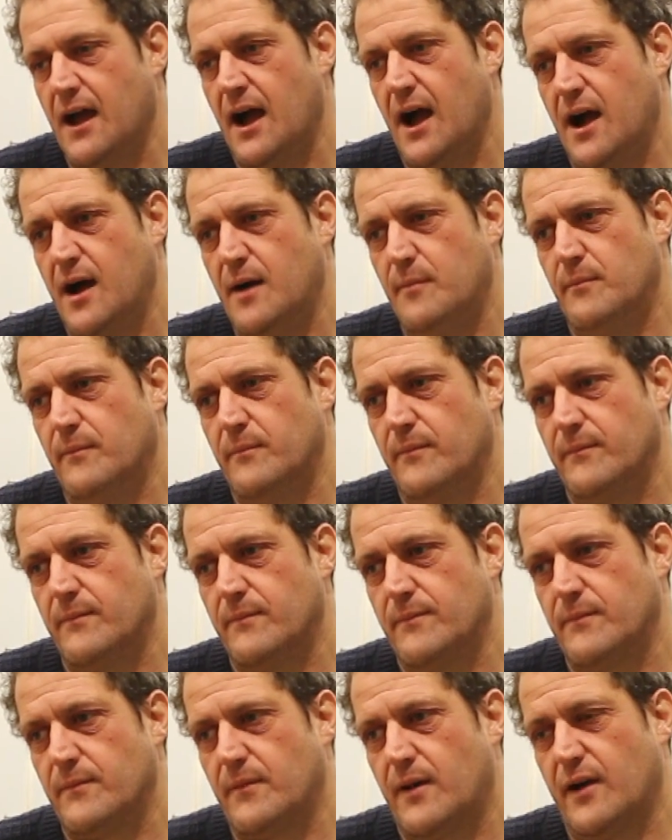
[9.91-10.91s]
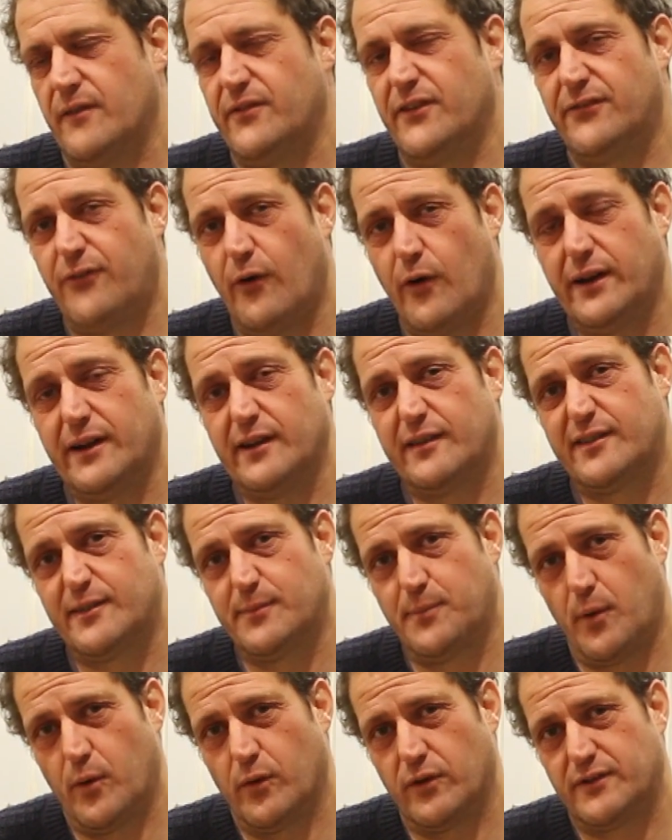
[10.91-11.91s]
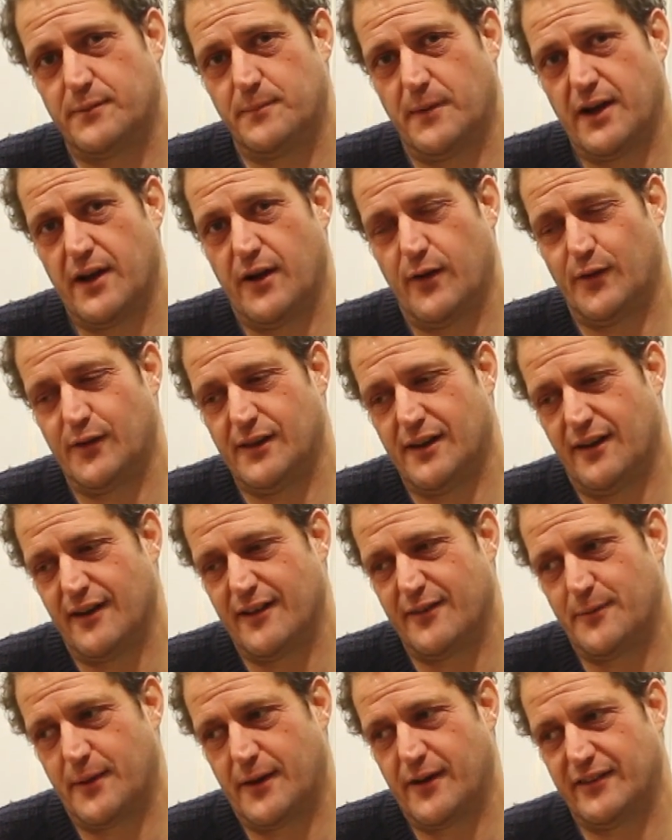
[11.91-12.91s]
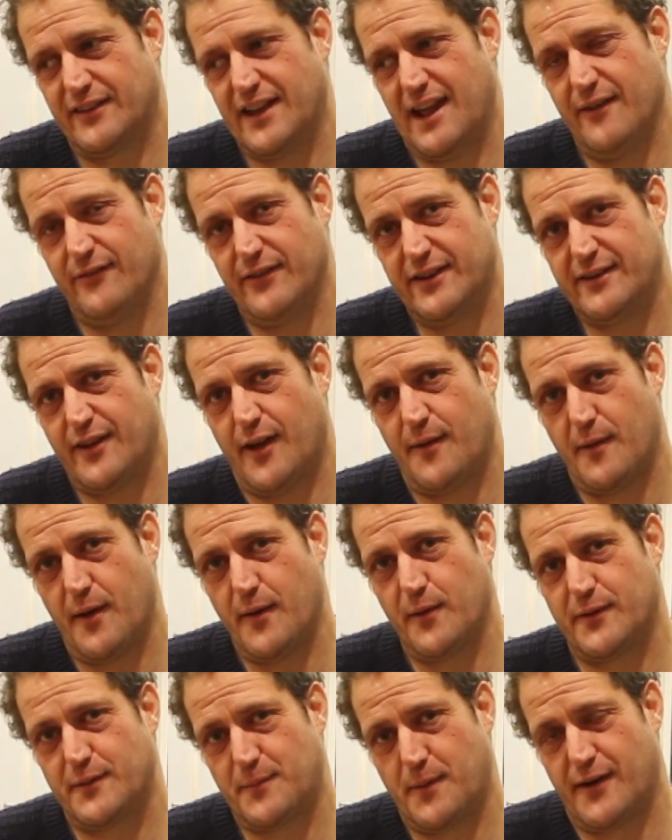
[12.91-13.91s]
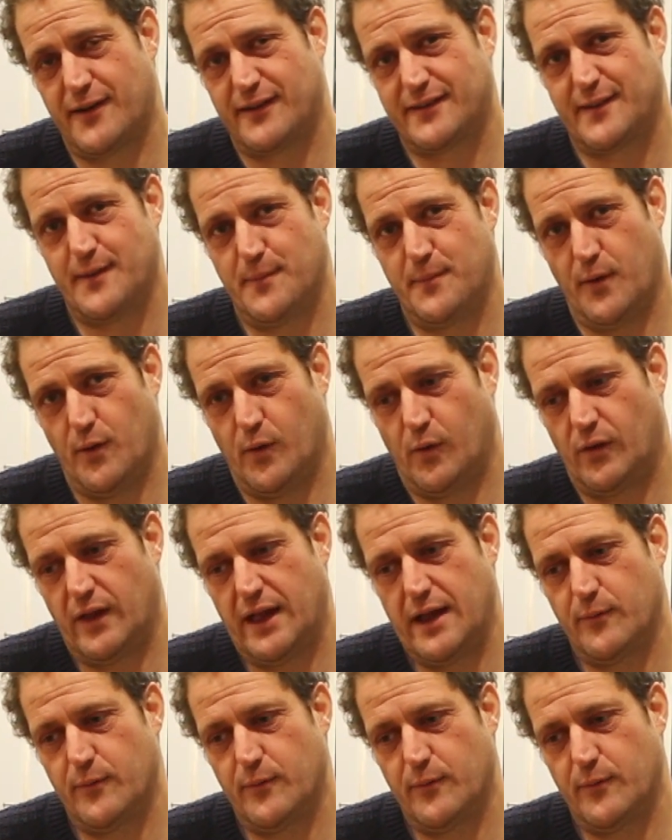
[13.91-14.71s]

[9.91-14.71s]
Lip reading: I've avoided sports my whole life because every time I was past the ball,